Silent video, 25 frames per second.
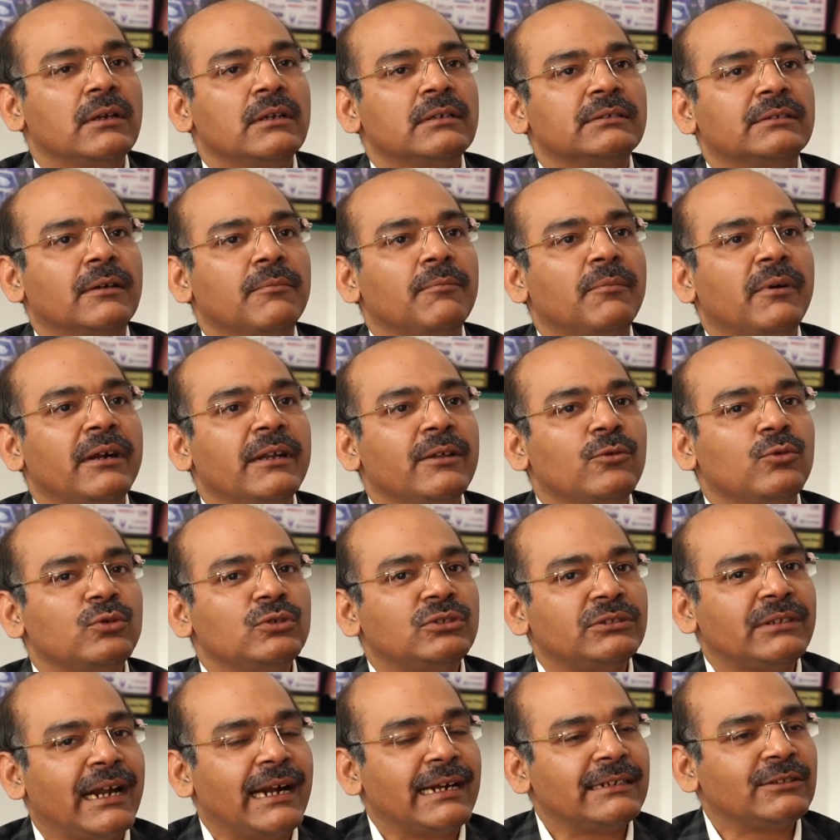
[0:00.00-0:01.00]
somebody who
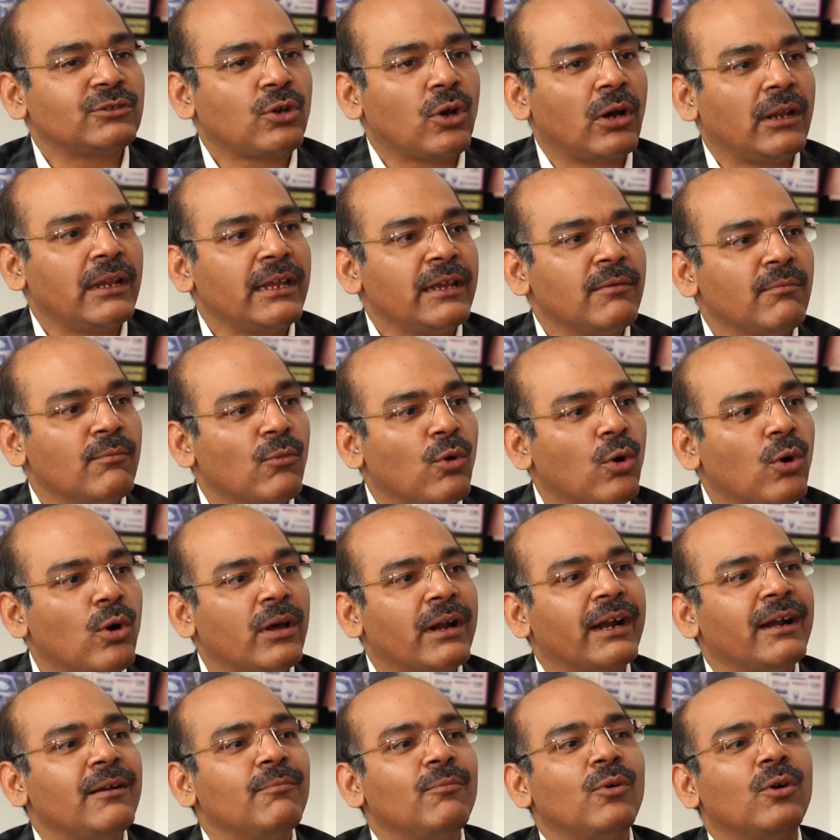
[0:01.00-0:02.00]
starts calling more
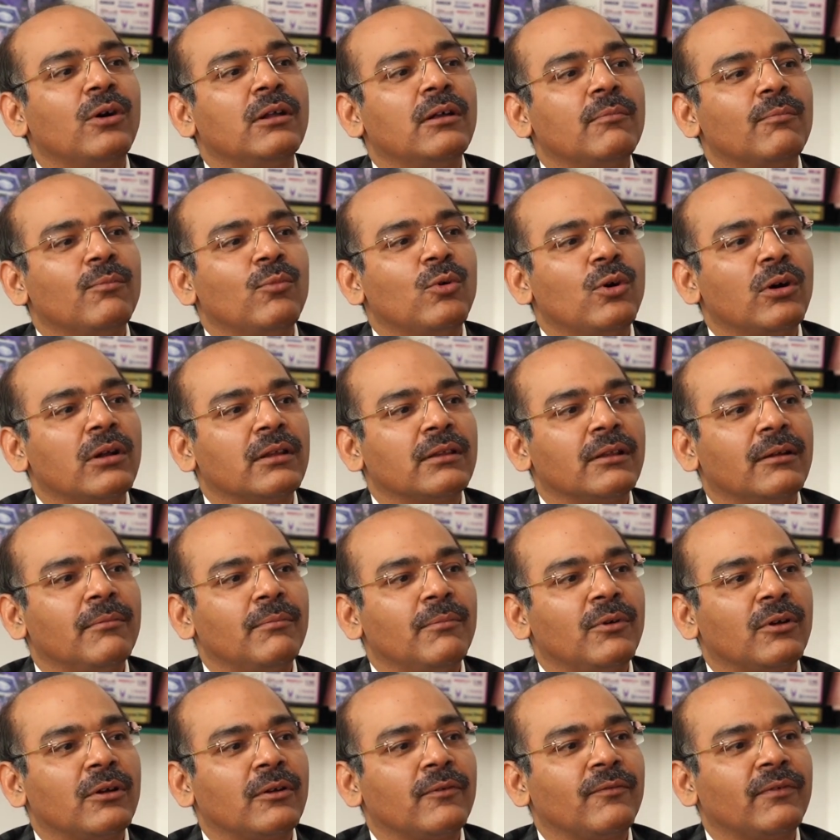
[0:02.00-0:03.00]

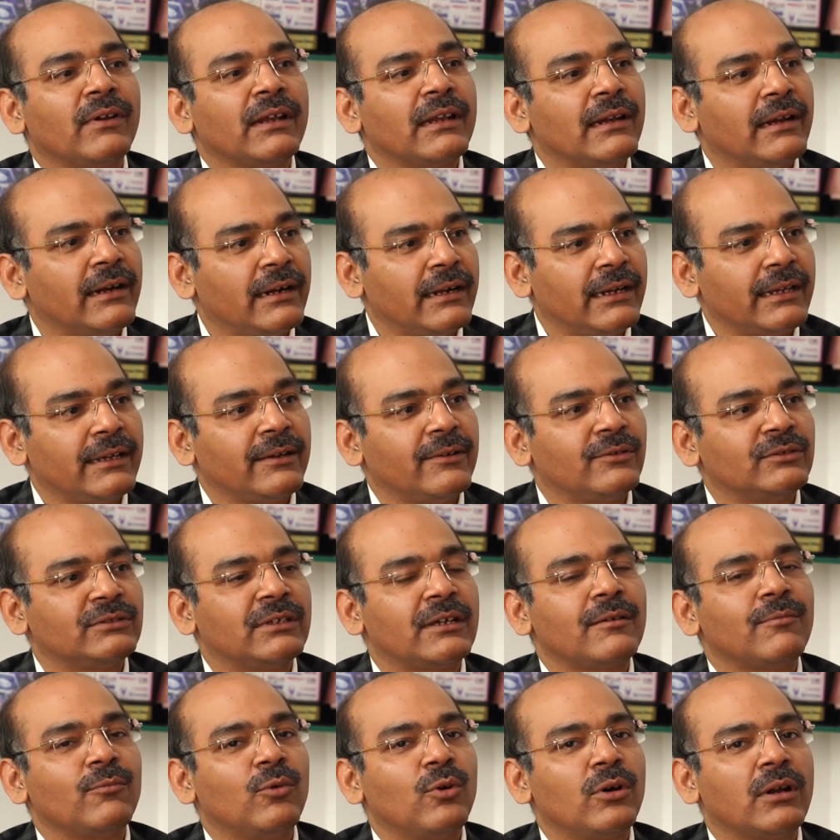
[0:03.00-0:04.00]
number of relatives
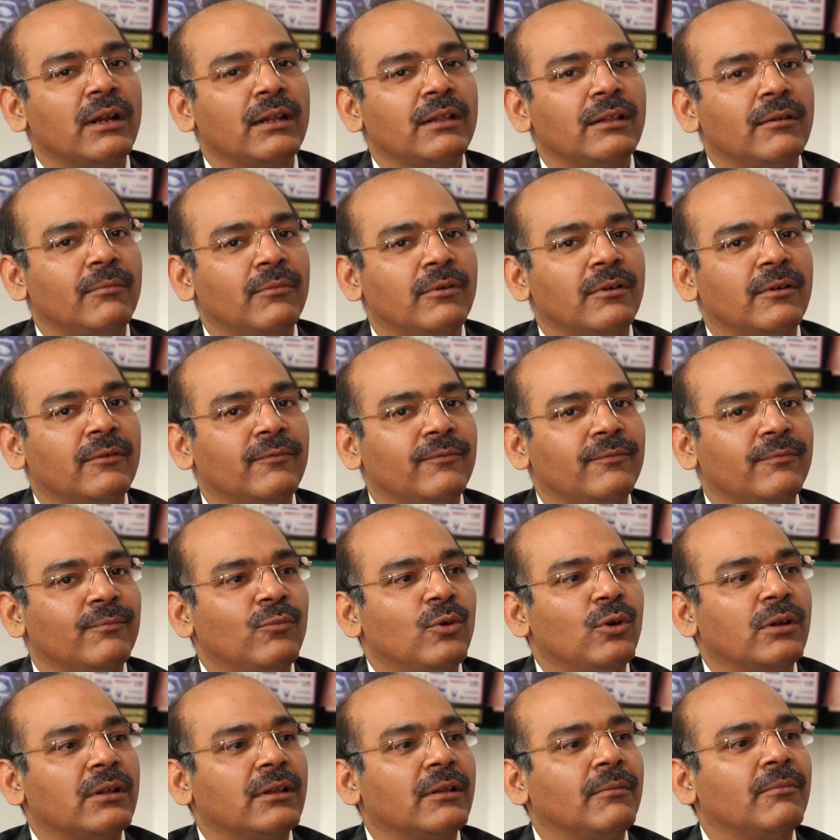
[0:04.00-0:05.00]
or more number
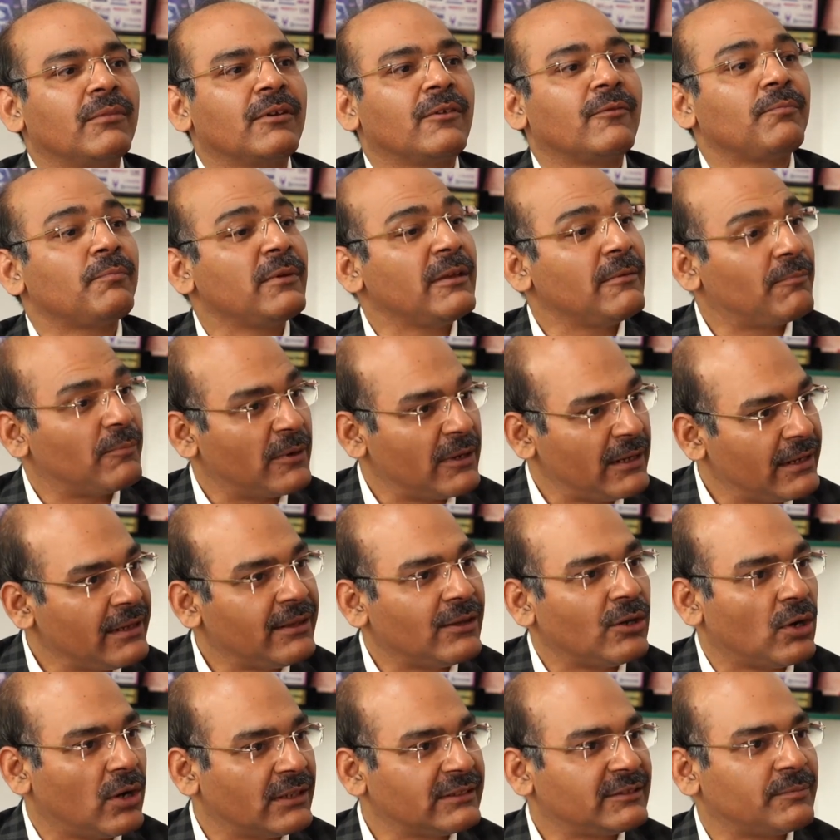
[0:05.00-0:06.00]
of people in
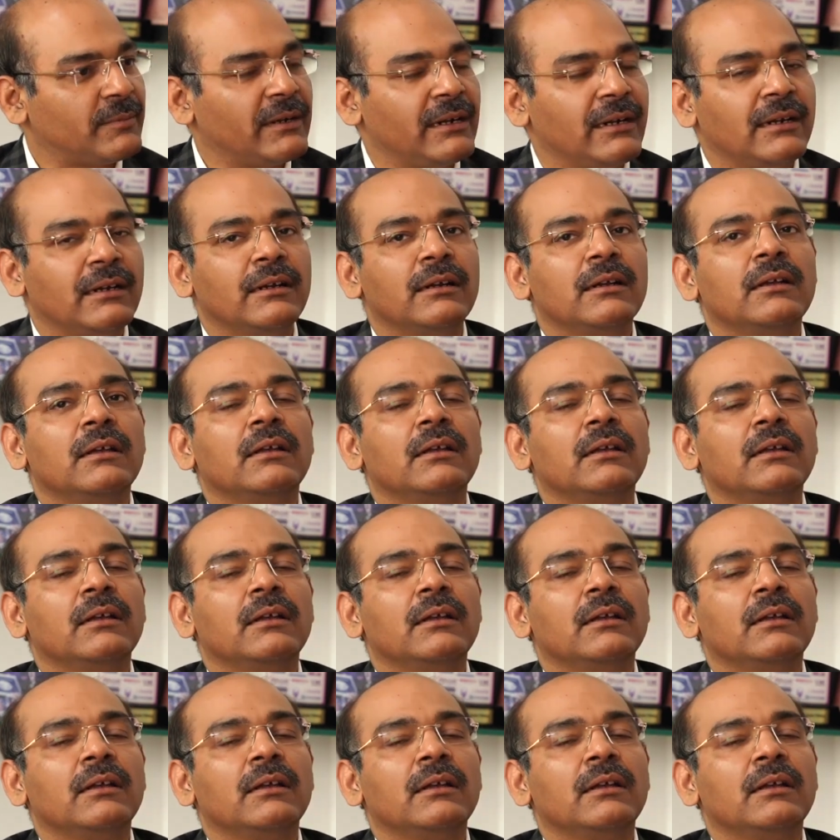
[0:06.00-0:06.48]
the hospital.